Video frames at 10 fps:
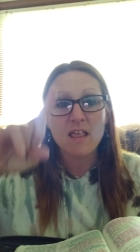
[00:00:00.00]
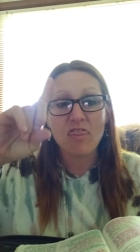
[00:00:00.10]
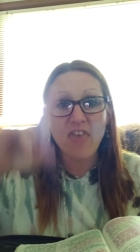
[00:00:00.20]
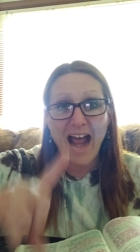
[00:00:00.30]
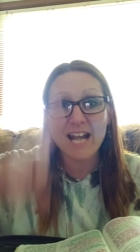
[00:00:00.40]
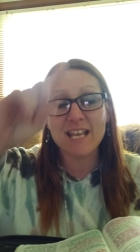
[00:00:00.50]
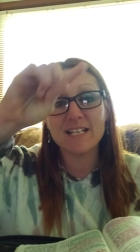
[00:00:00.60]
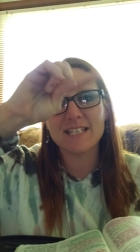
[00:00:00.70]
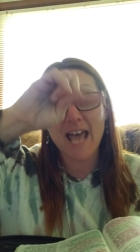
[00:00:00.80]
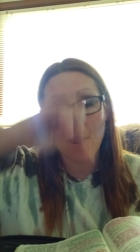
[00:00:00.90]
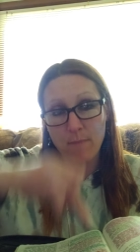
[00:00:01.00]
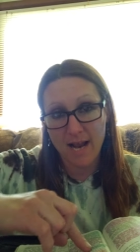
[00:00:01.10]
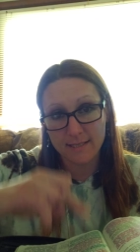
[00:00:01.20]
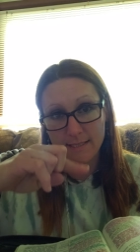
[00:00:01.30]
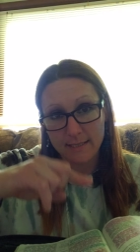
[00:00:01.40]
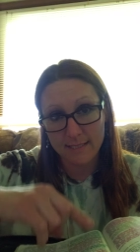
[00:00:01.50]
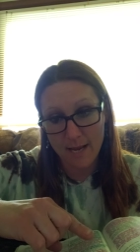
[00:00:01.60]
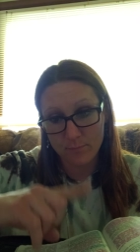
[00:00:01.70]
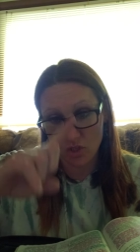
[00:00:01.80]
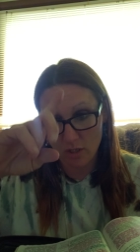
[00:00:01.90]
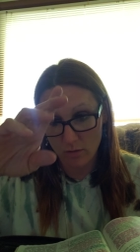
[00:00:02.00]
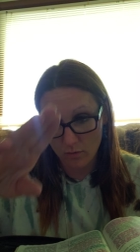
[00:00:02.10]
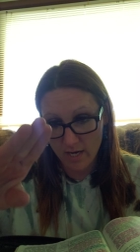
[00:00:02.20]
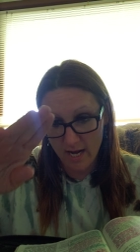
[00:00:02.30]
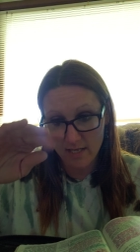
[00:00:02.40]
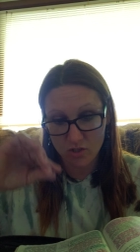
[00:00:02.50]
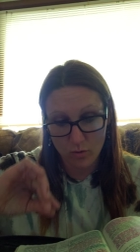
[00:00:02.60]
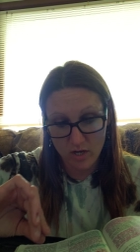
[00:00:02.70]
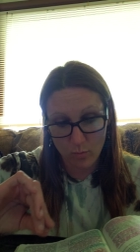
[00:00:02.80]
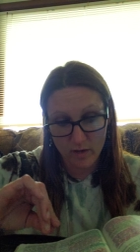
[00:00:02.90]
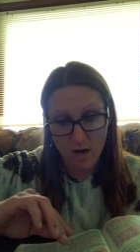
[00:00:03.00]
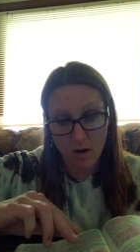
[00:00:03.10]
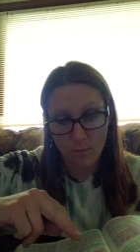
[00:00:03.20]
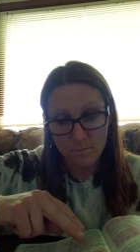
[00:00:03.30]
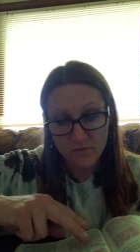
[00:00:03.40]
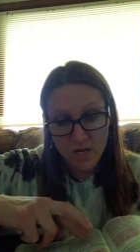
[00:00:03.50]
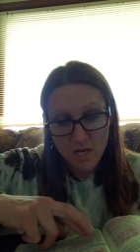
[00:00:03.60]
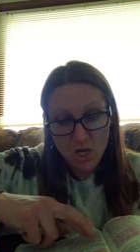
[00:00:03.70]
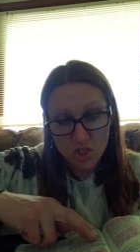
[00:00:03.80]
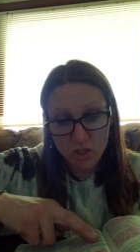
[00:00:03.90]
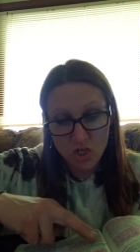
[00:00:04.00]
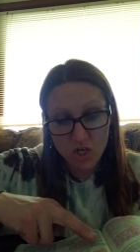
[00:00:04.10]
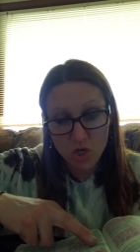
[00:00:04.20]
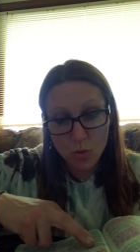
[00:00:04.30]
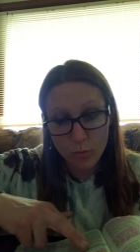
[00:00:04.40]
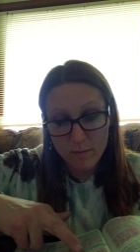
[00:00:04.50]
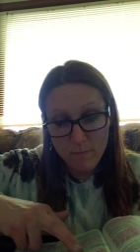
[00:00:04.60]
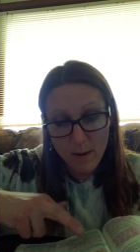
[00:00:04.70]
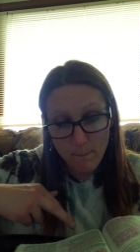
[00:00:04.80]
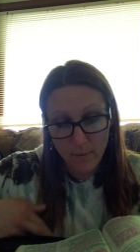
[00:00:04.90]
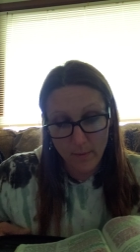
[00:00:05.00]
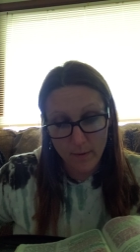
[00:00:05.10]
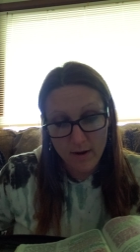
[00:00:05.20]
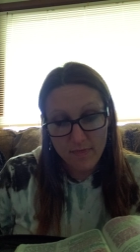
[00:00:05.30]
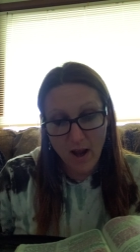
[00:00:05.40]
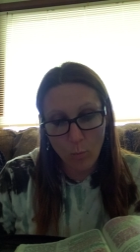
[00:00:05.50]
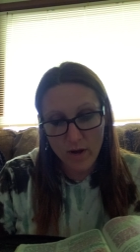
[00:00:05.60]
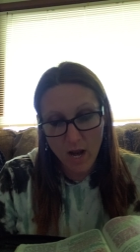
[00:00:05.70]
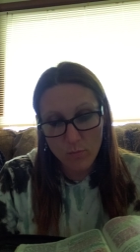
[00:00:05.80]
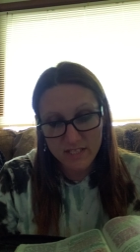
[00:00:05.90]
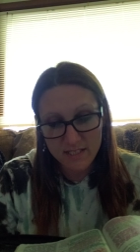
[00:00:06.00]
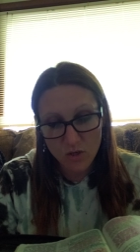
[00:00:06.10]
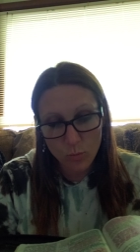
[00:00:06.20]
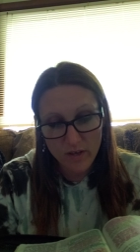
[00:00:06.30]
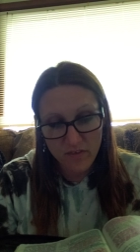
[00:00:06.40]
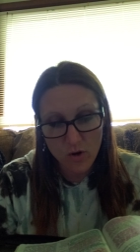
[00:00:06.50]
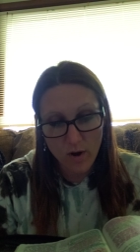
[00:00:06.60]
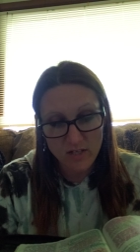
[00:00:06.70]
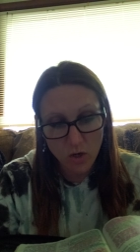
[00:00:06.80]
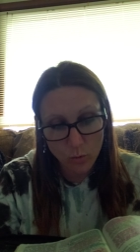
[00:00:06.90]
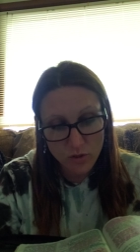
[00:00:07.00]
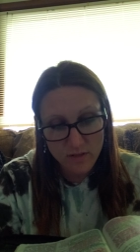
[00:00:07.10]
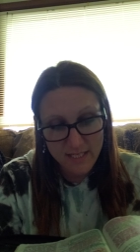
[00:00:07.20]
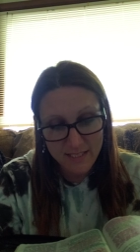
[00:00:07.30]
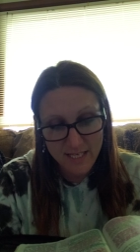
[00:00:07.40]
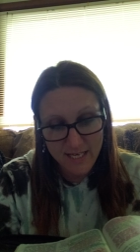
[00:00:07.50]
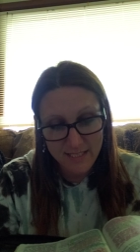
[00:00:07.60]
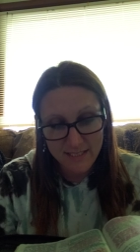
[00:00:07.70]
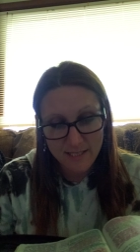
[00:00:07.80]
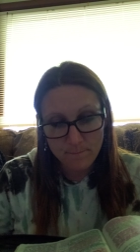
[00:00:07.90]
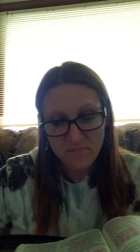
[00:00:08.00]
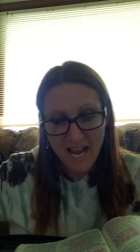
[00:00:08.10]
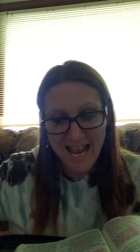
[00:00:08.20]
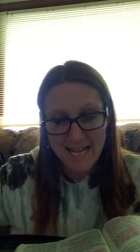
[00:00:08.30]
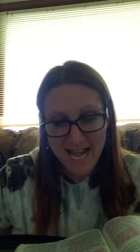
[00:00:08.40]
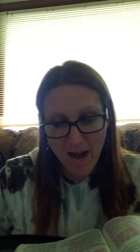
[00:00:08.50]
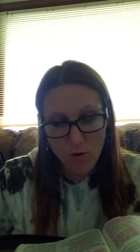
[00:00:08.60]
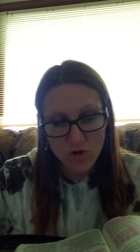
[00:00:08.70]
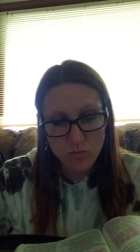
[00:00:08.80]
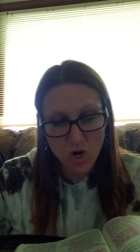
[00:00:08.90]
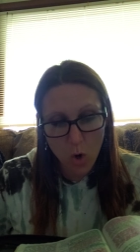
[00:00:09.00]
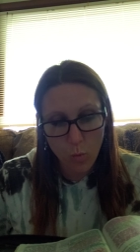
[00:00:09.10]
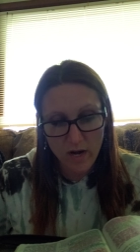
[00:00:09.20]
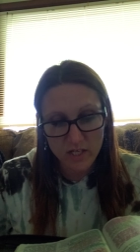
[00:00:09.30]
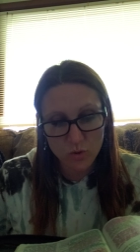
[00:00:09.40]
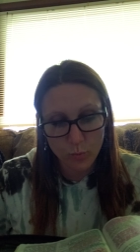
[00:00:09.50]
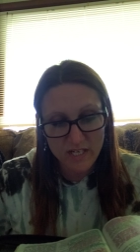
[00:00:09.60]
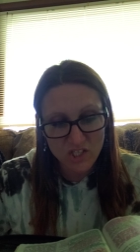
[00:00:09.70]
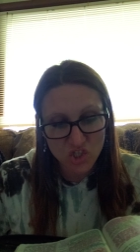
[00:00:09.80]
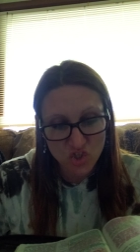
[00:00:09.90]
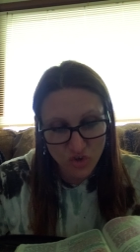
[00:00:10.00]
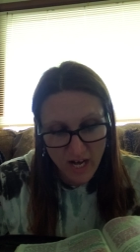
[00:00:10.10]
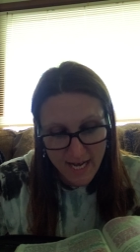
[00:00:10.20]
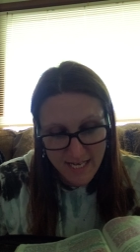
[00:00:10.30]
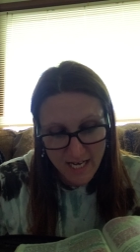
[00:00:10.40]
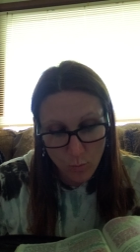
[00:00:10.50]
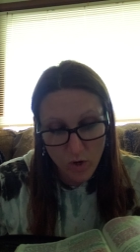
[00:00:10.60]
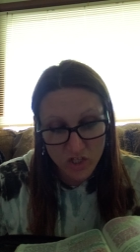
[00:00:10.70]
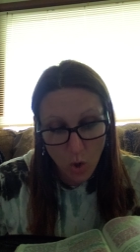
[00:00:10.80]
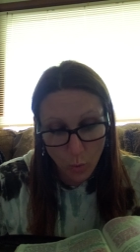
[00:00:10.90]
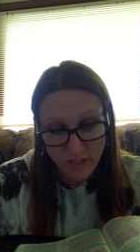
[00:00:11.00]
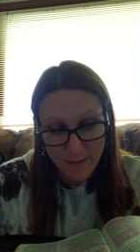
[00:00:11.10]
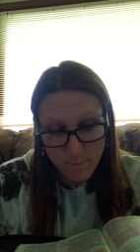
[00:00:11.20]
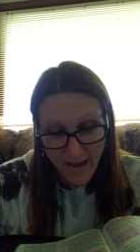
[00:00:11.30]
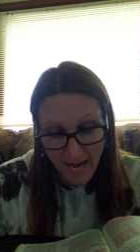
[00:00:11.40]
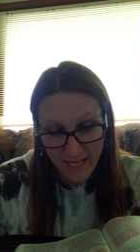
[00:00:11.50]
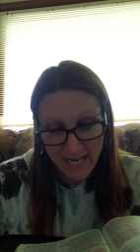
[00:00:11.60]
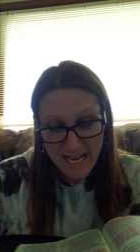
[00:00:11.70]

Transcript: that is that mass deception. Okay, so here we go. Do you remember that when I was still with you, I told you these things? And now you know what is restraining, what is holding back,